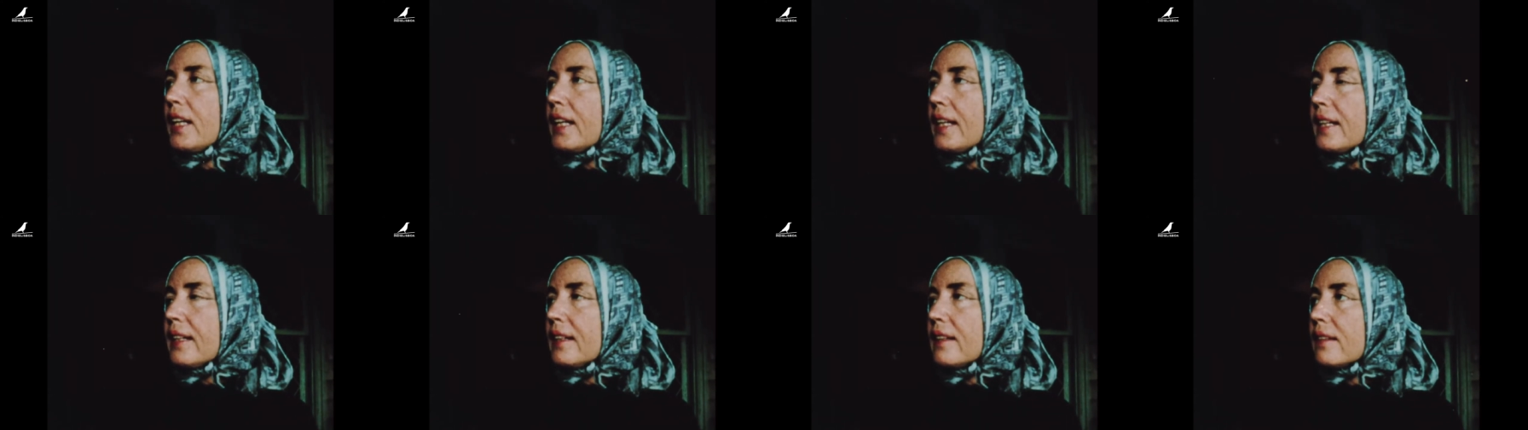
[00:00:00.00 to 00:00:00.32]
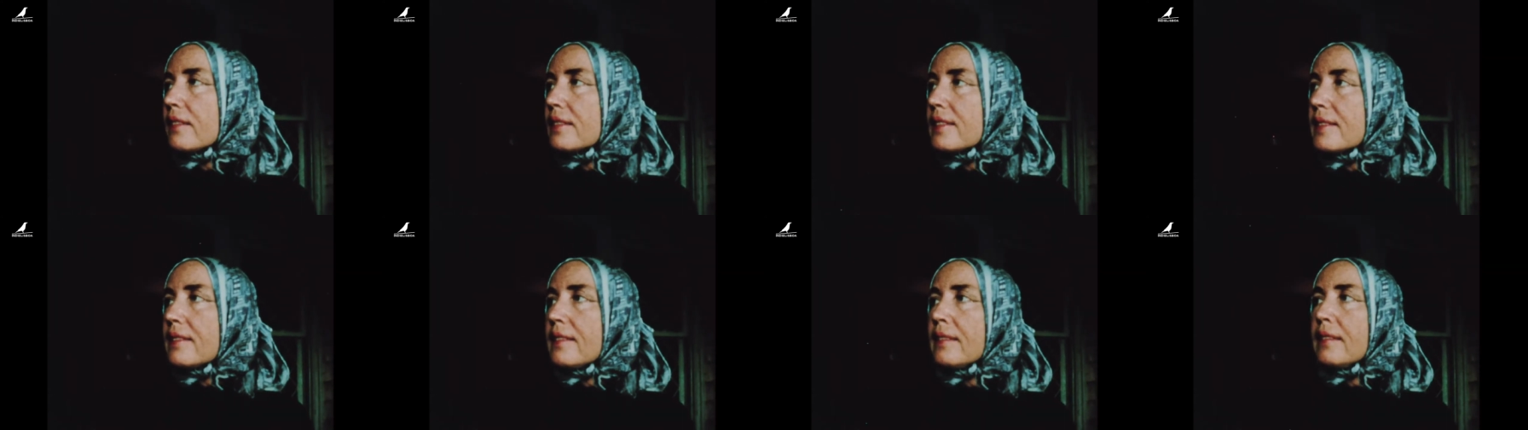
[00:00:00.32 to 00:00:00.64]
a
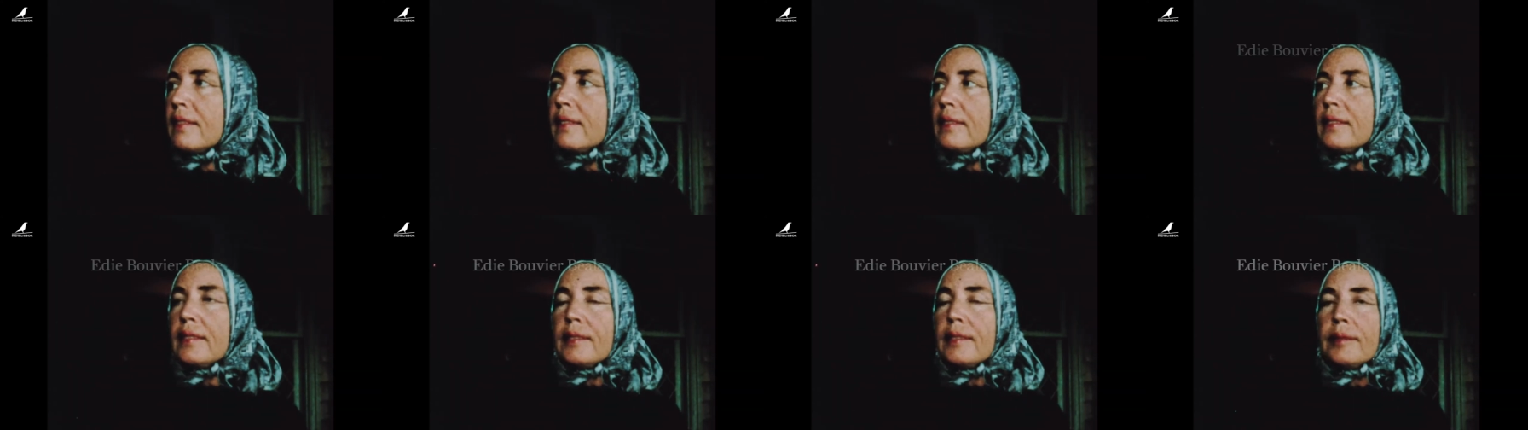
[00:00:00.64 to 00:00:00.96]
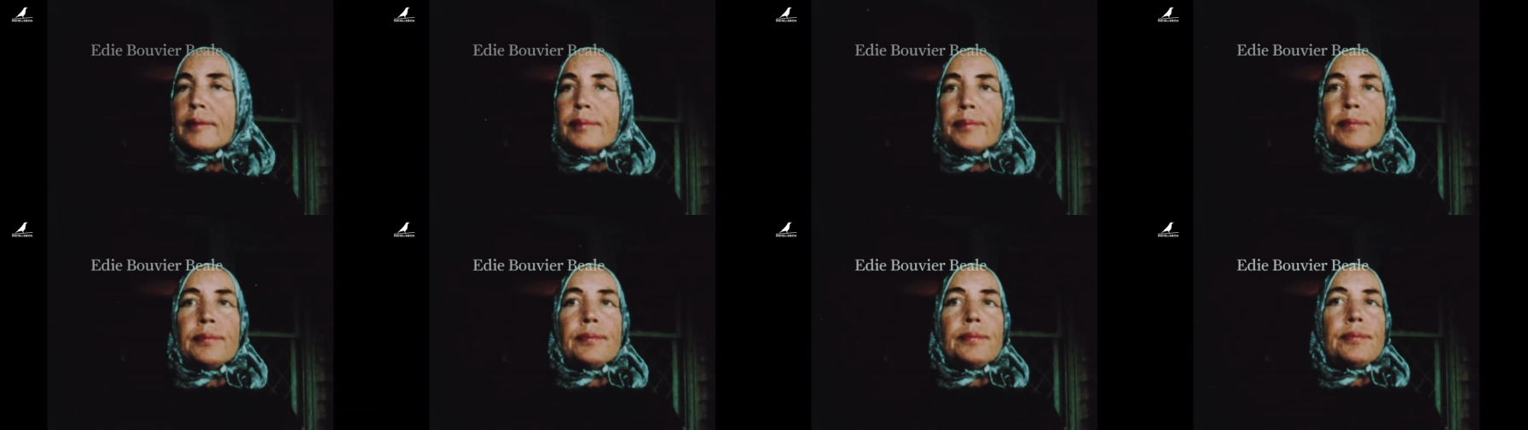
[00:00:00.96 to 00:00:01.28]
house.
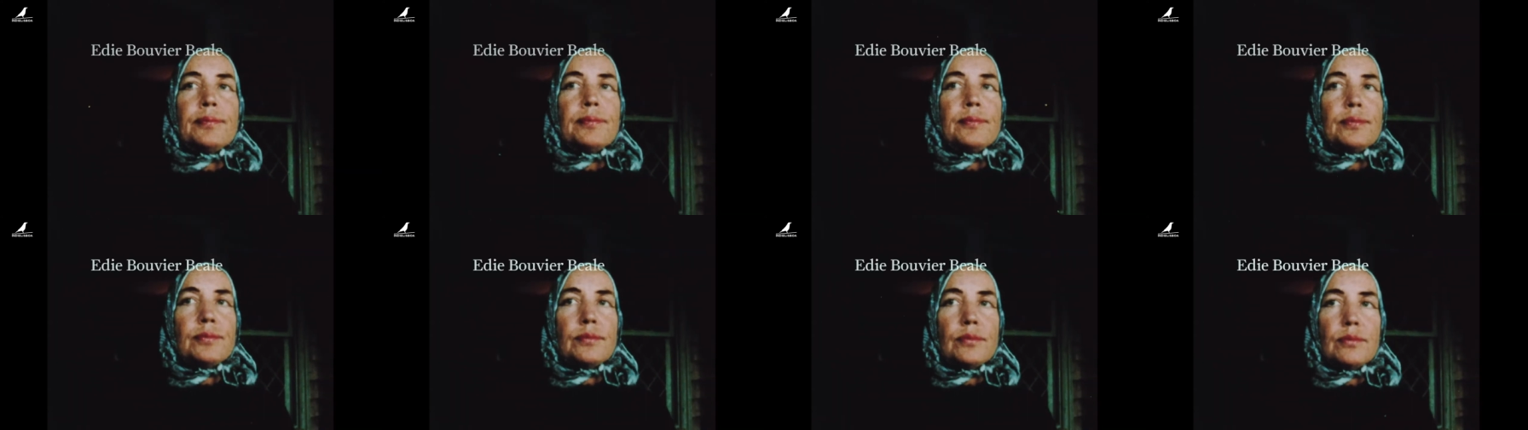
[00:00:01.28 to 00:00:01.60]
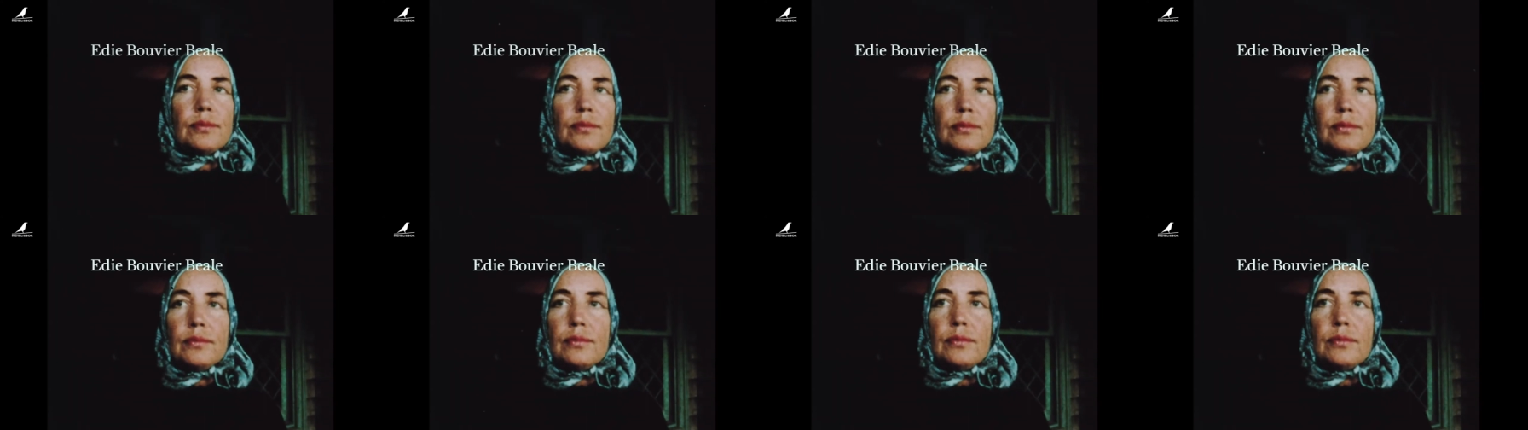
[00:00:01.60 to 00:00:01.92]

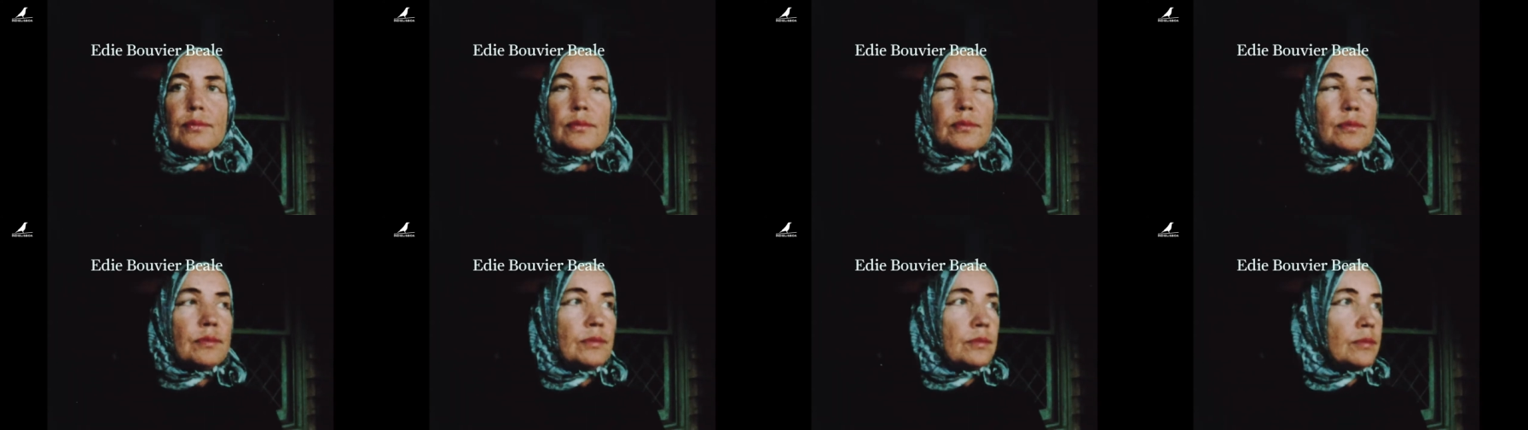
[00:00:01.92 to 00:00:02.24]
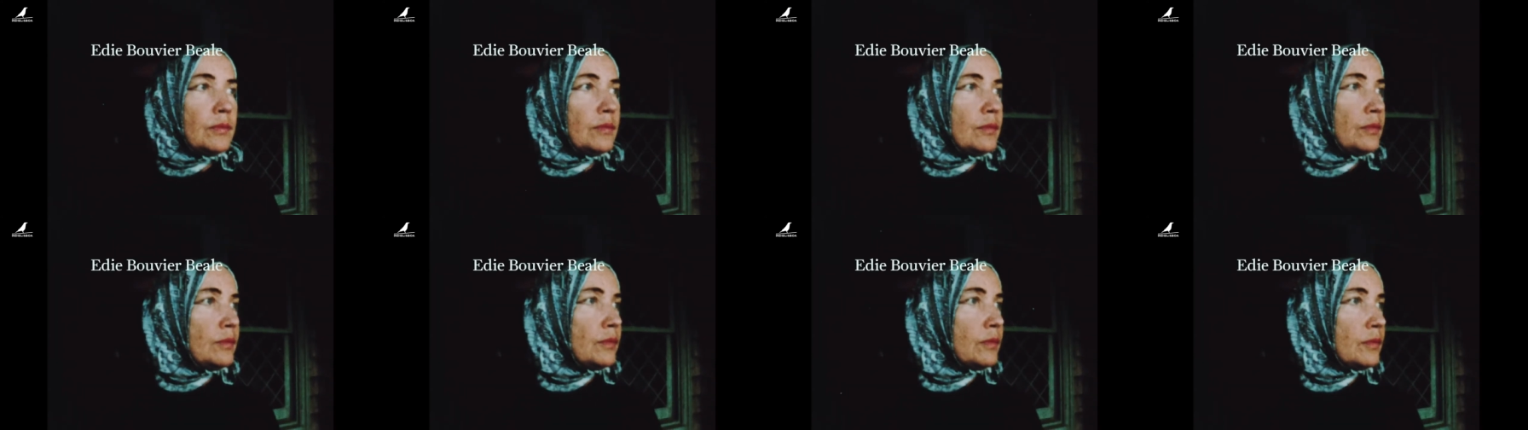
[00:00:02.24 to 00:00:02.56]
Okay,
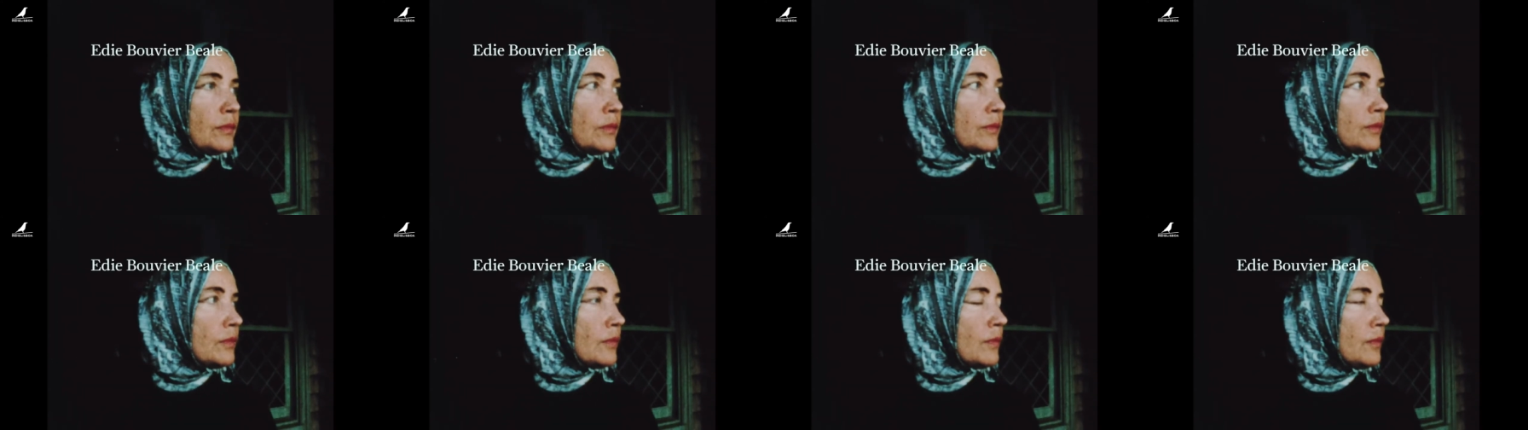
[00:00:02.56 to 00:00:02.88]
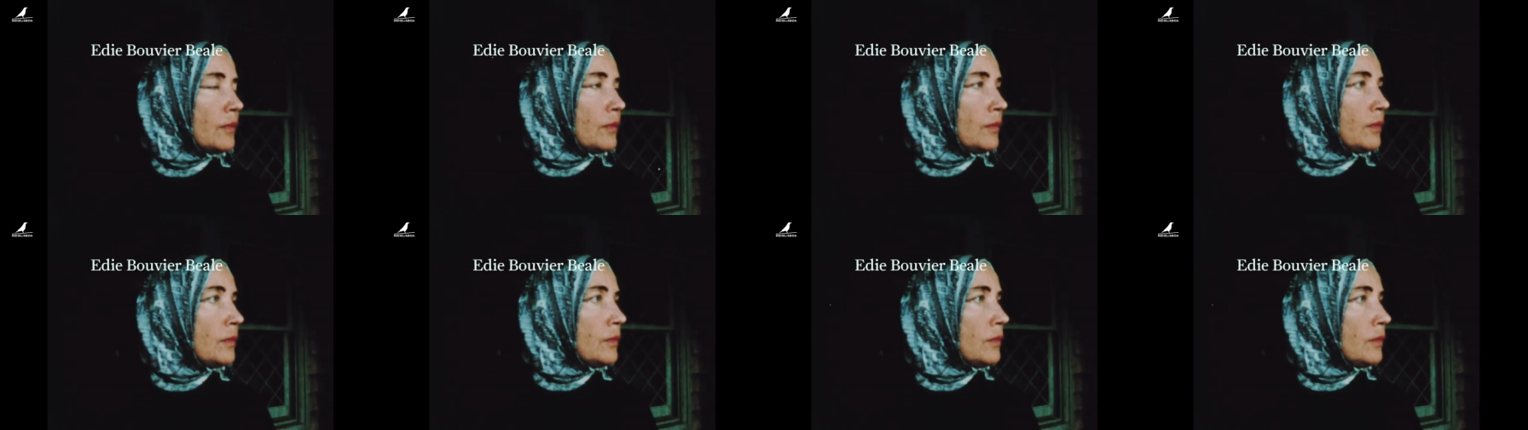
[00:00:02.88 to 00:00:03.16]
okay.